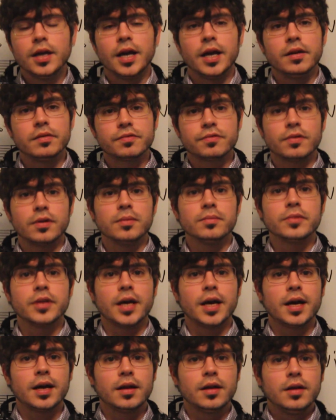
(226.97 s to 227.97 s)
and from
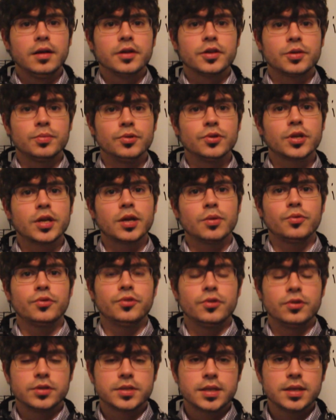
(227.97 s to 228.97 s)
that communicate
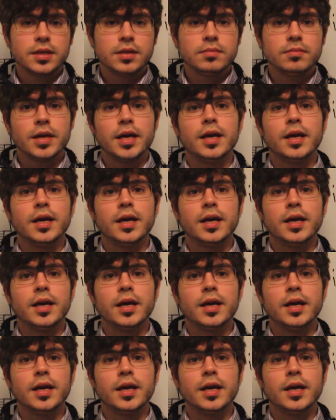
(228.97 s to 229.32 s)
with your team